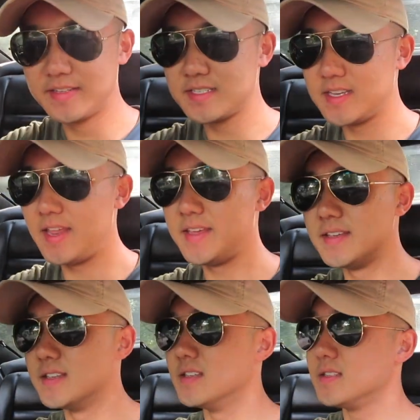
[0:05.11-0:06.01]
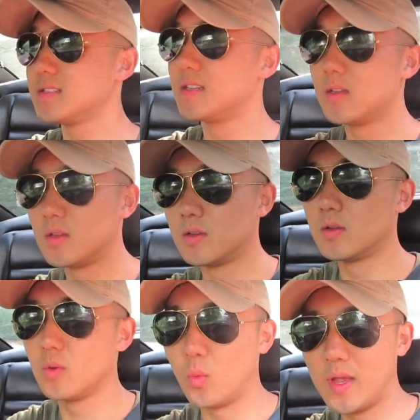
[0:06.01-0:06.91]
today is
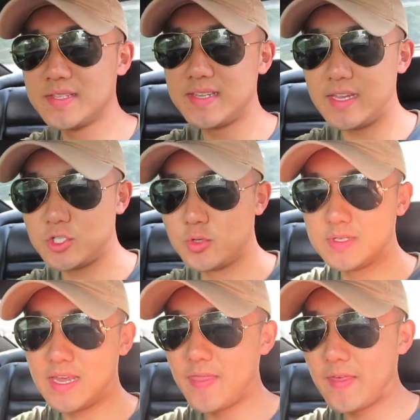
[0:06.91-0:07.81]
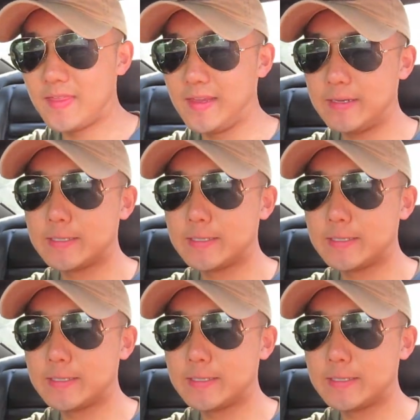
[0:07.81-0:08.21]
Wednesday, June 10th, I think,